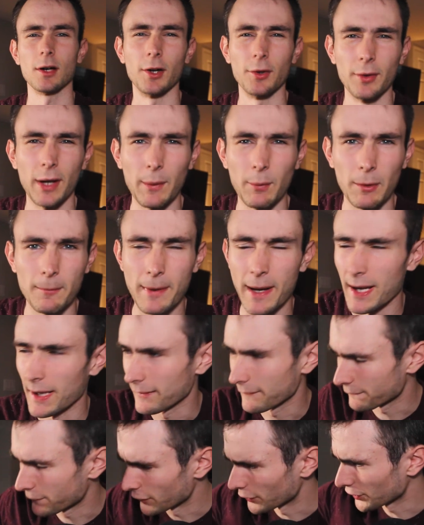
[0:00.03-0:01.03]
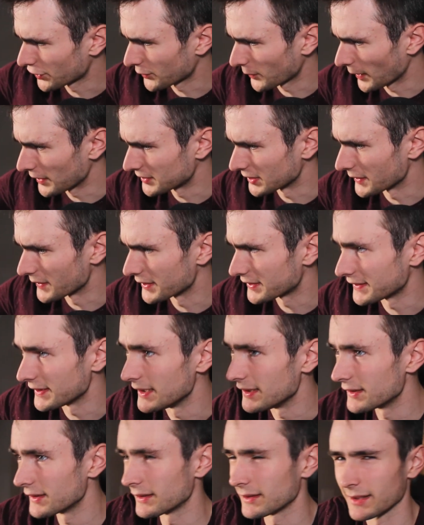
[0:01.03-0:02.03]
All right, we're back. First race of the
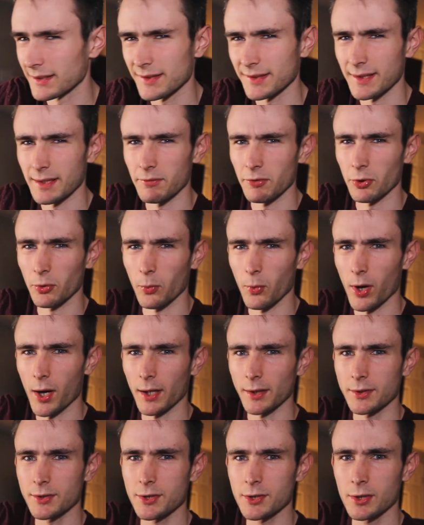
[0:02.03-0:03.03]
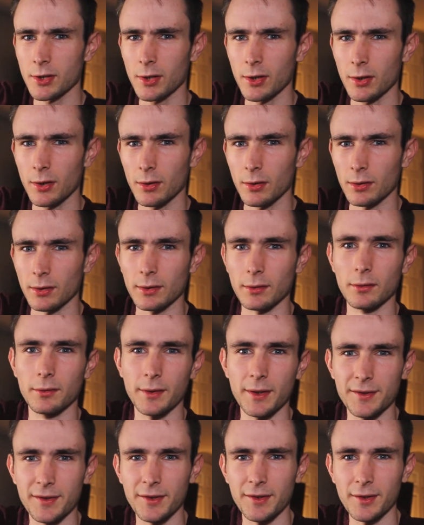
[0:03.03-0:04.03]
season. Let's give it a watch.
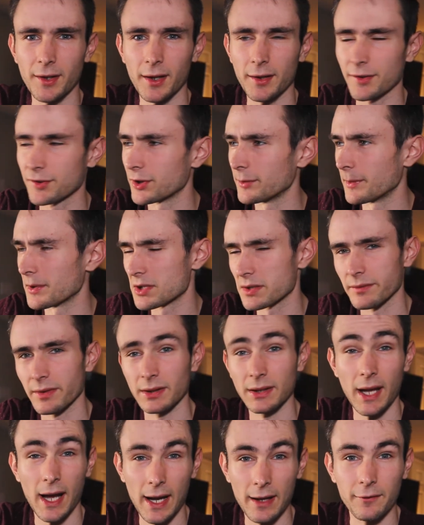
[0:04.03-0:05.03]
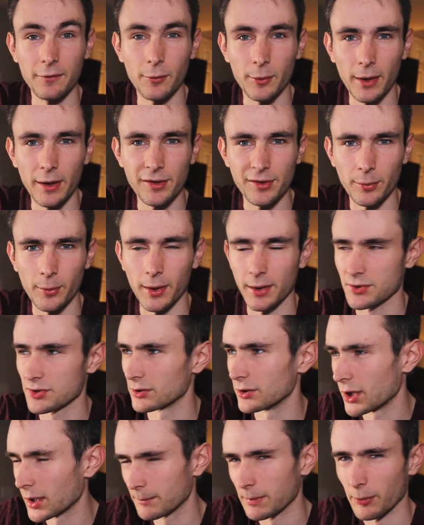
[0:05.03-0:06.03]
This is not so much of a live race watch
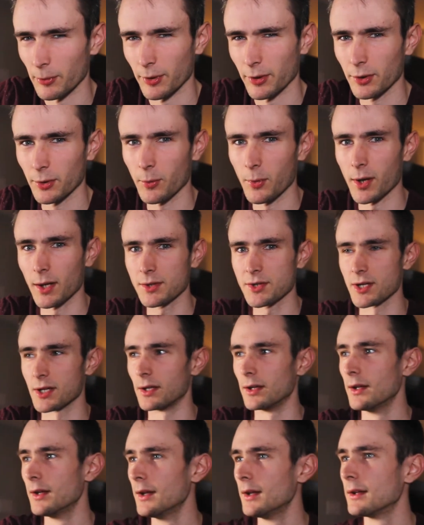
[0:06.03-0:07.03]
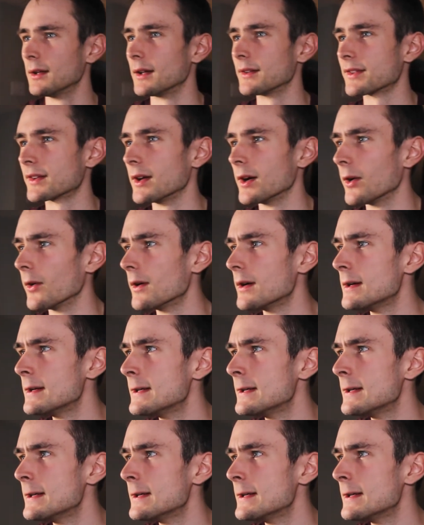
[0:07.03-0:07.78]
along, but we're going to watch it. Let's go.